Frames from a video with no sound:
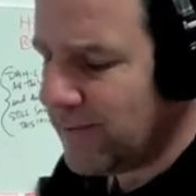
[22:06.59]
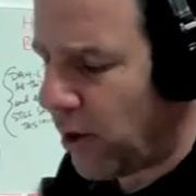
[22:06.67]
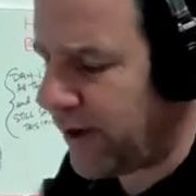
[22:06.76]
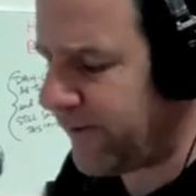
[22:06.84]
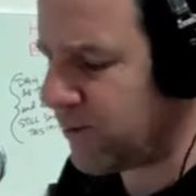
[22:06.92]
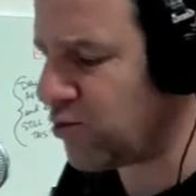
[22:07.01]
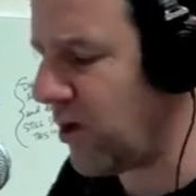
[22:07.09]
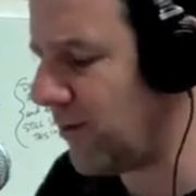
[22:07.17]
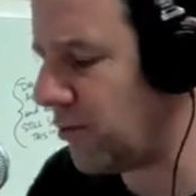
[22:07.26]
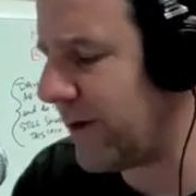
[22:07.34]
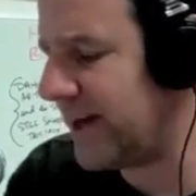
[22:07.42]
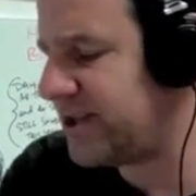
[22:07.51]
Marty from
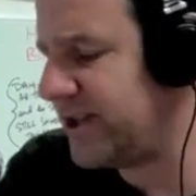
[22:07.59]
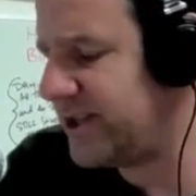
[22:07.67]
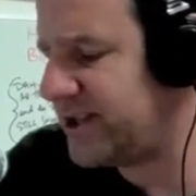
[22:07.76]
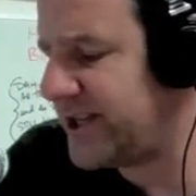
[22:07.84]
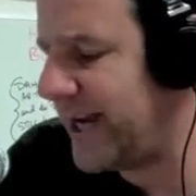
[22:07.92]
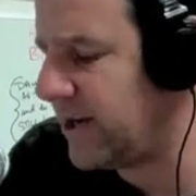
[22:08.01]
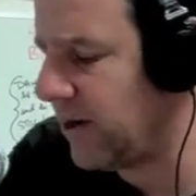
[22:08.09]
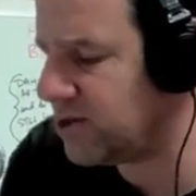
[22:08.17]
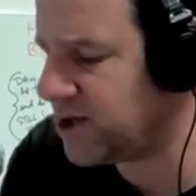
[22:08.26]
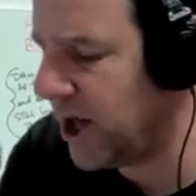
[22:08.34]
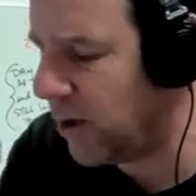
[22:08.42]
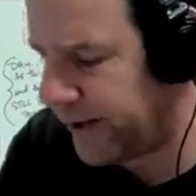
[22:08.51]
Trumbull writes in and says, "Hey,
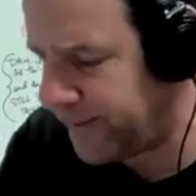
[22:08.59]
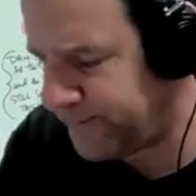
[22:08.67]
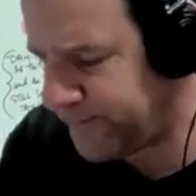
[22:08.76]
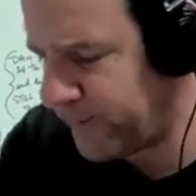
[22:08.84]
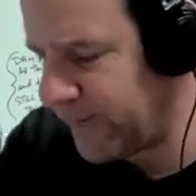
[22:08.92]
Coach Tony,